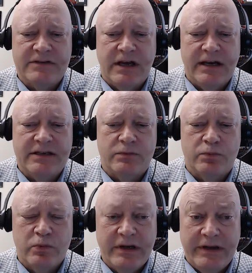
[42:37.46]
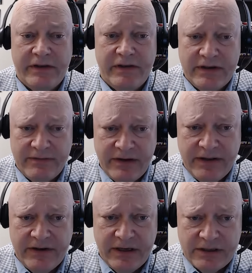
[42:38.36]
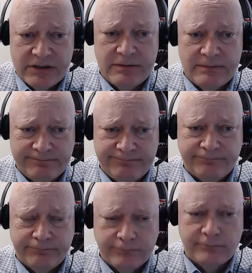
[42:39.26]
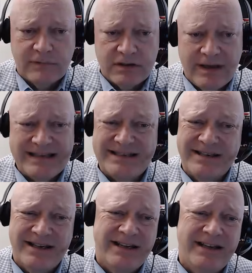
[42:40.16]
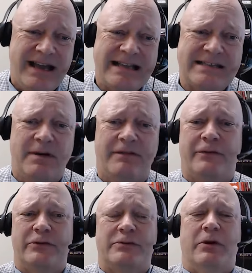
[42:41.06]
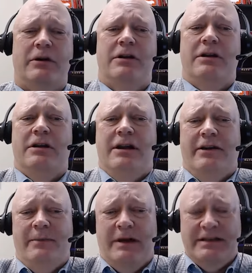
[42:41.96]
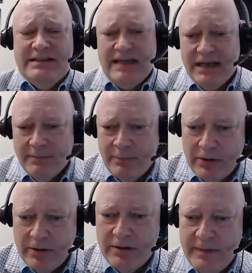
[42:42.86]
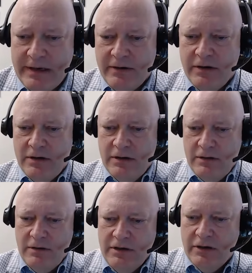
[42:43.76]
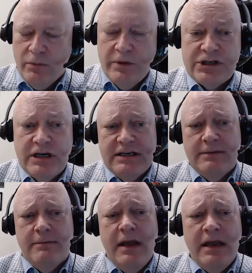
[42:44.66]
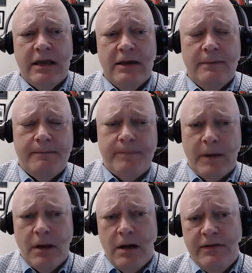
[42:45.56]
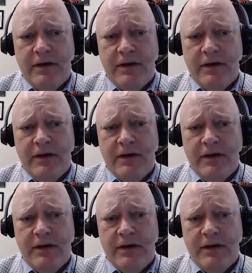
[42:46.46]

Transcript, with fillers: side is really the invalidation. So that's my first part. Now, my second part about, you know, wish I didn't make it, mm-hmm. I